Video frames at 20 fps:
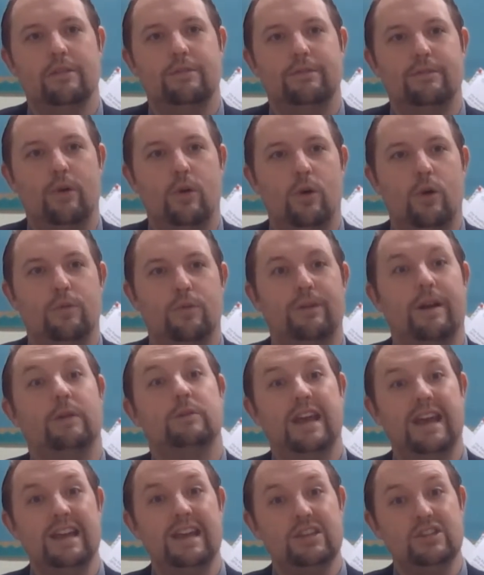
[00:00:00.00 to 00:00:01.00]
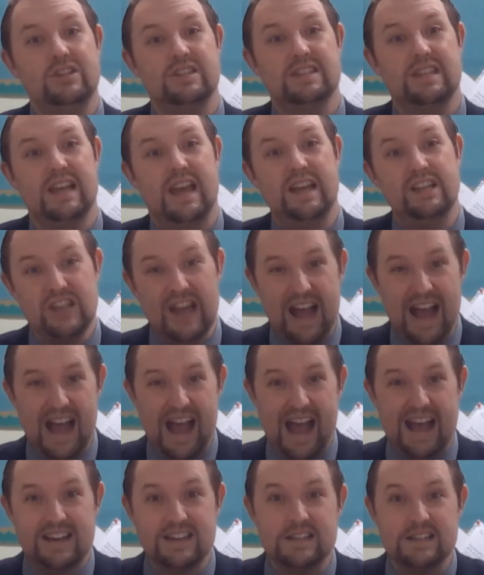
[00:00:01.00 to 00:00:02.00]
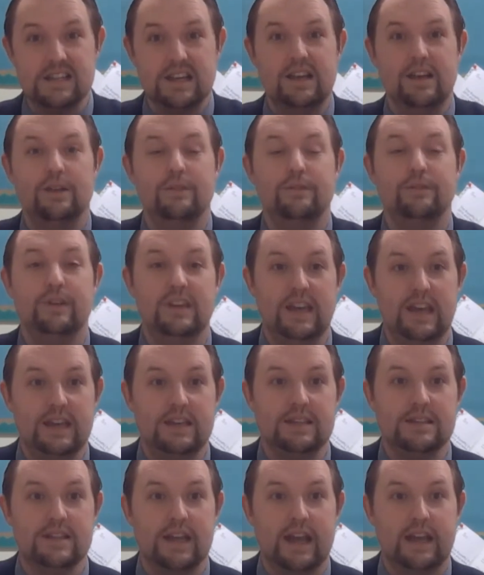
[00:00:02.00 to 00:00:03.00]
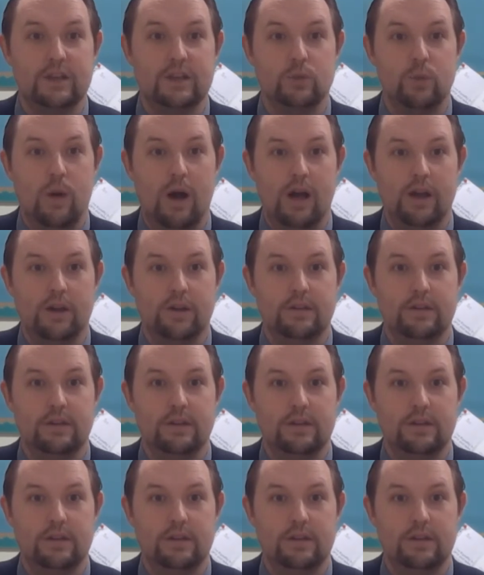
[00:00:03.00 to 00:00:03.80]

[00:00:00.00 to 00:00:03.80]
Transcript: for foundation stage and for key stage 1.